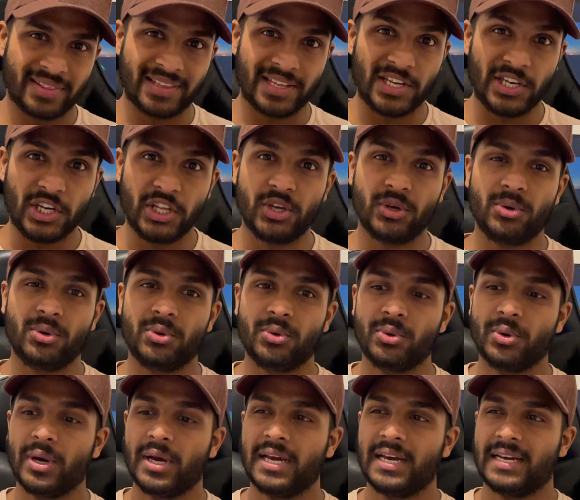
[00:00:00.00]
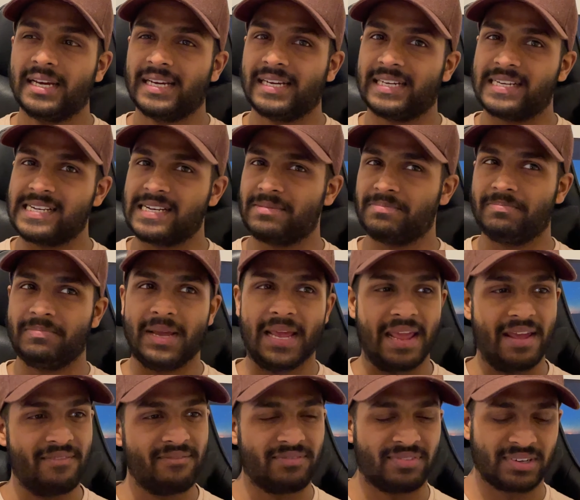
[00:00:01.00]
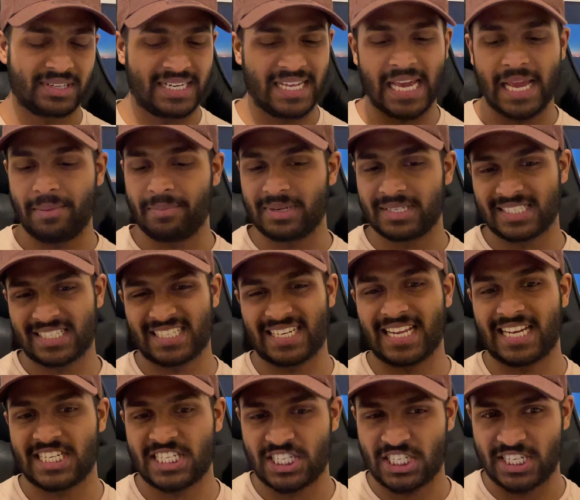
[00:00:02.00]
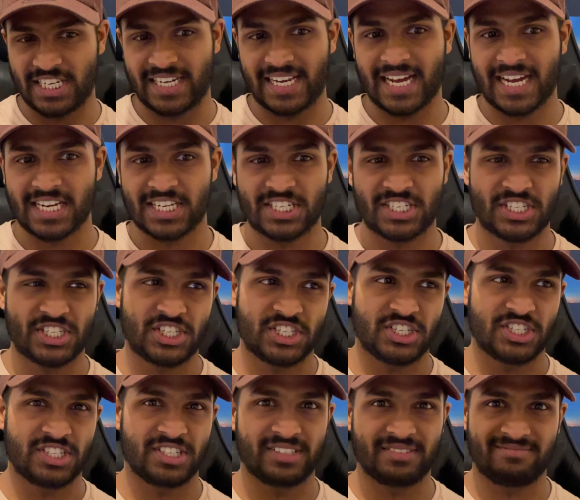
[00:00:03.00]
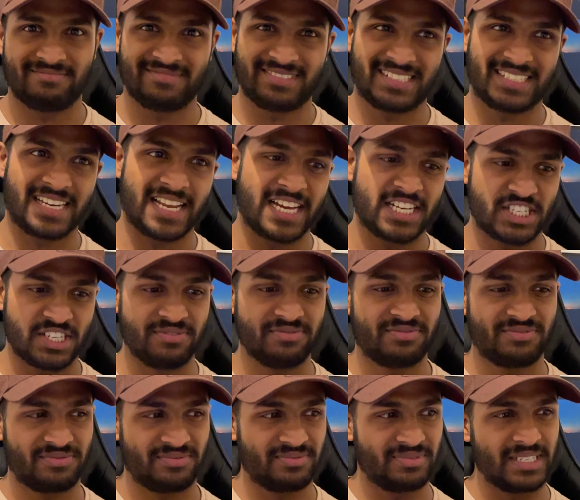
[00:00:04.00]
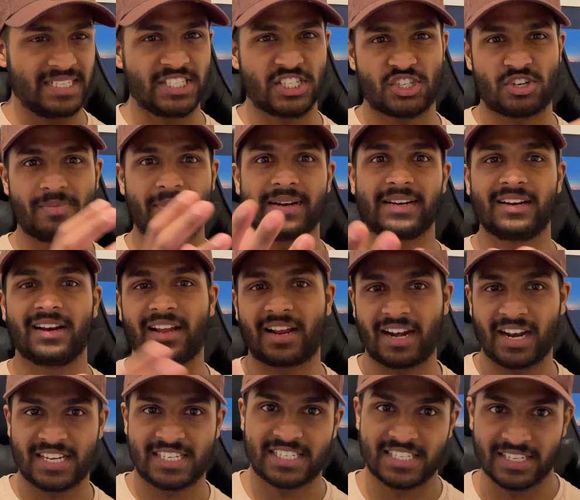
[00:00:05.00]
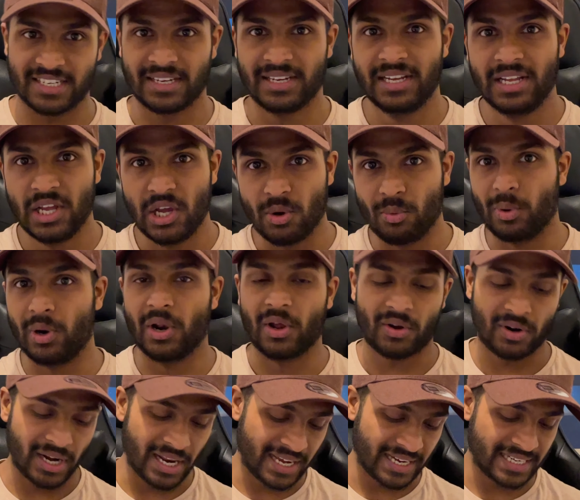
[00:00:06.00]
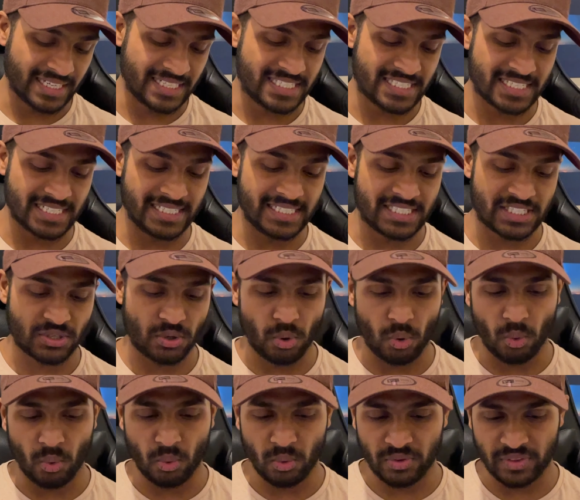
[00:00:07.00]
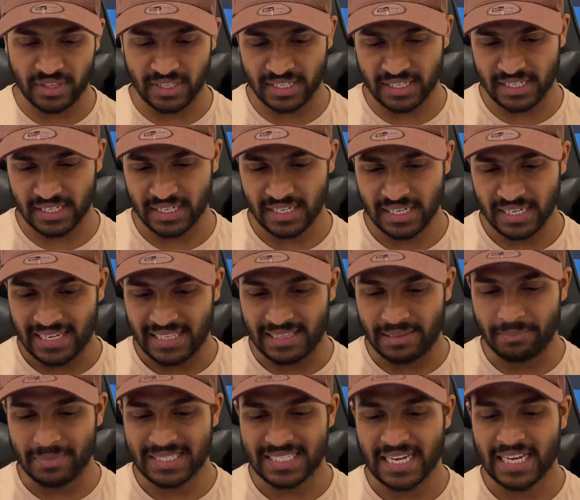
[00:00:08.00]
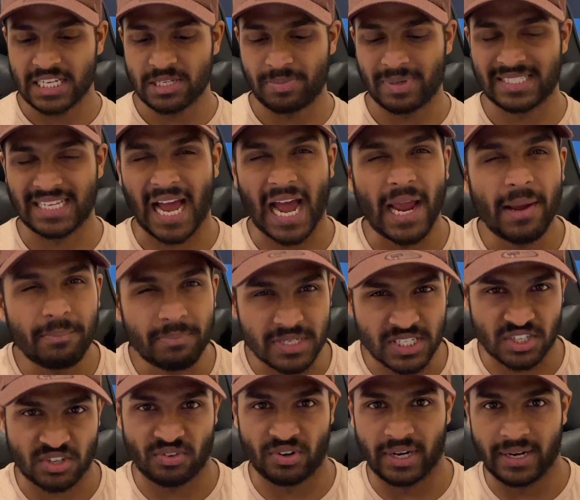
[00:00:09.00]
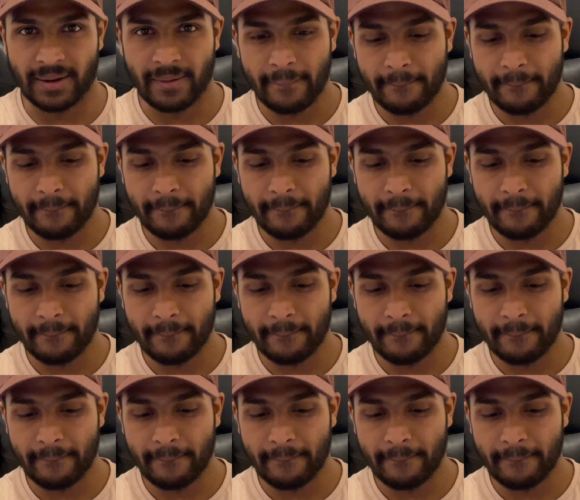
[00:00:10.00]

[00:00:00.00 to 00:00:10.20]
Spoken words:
the new infotainment / dash / instrumental cluster will look like. It's called the Mercedes-Benz Hyperscreen.